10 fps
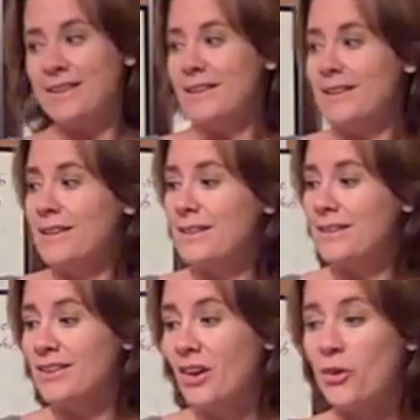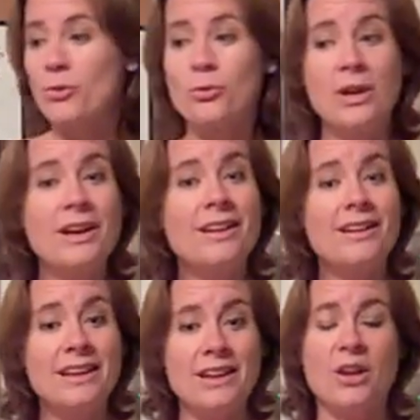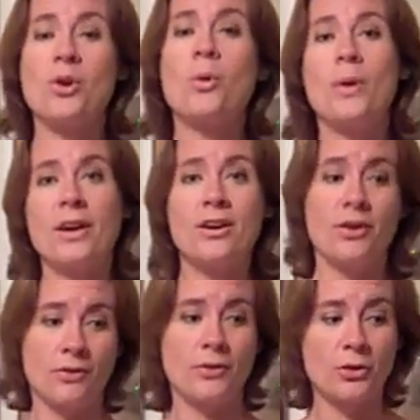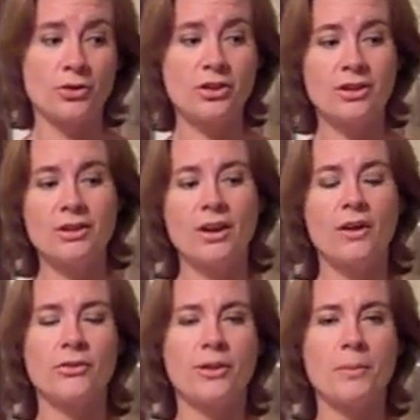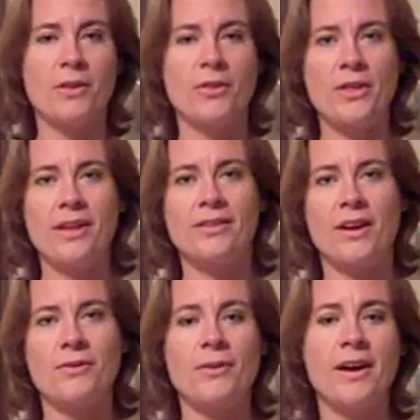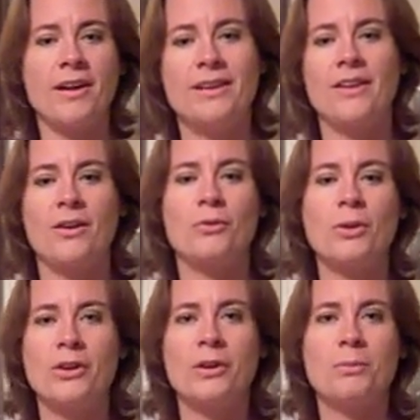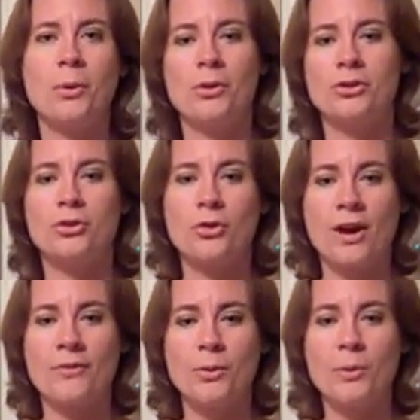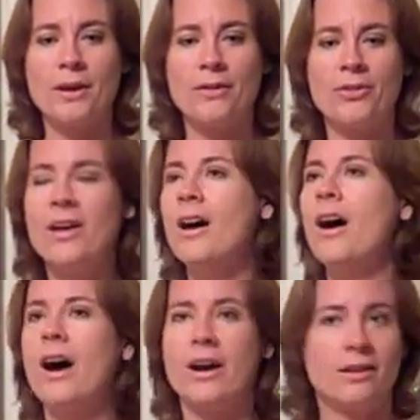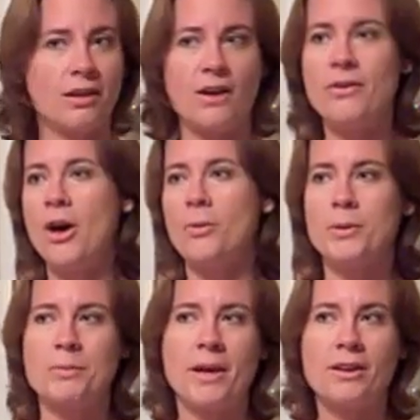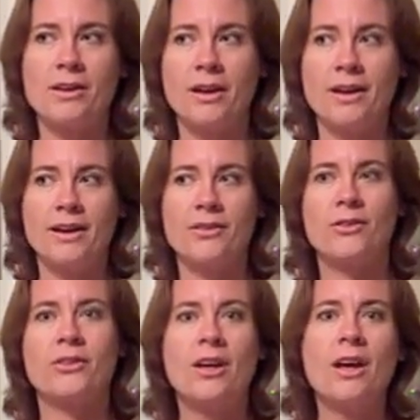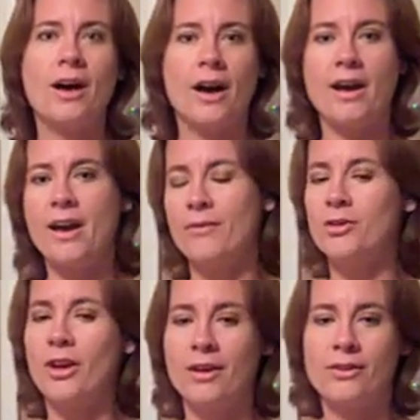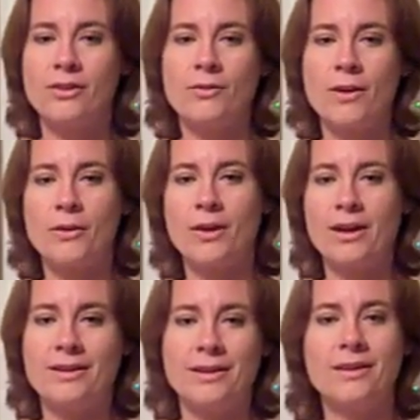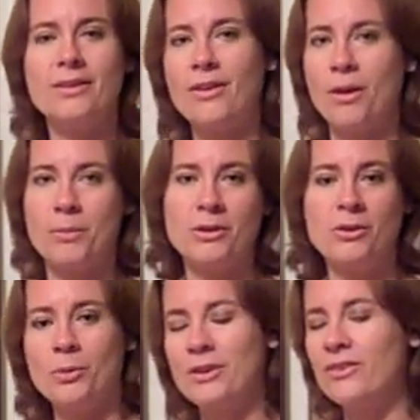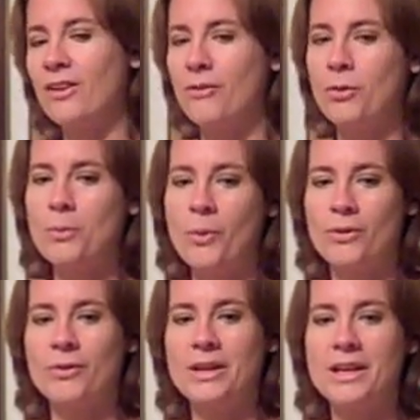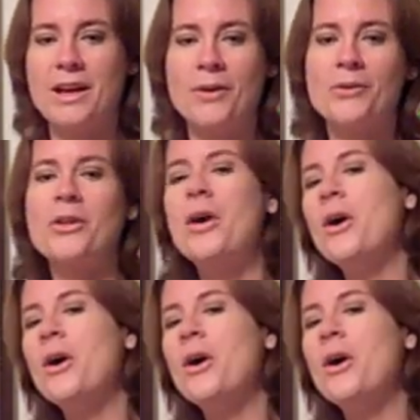is a really quick version of some of the things I find that are really important to travel with. I love helping my clients. I have tons of other ideas. I'll be doing several more videos.